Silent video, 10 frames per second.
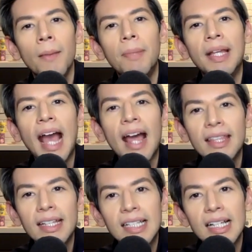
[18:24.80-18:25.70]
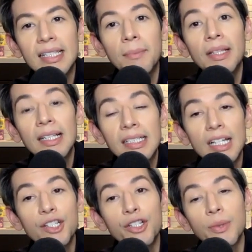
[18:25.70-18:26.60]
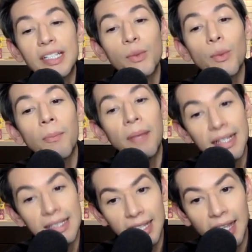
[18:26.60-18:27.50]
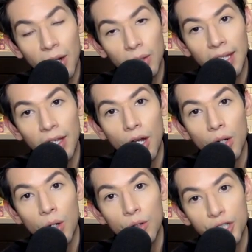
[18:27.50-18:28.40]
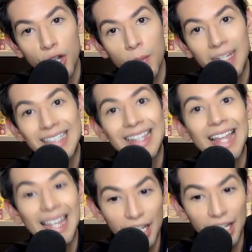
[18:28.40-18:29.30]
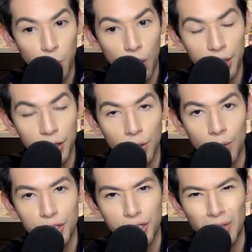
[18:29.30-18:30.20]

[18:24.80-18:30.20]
but Kathy says that Melissa and Teresa were pissed that Caroline got her own show because they each wanted their own show.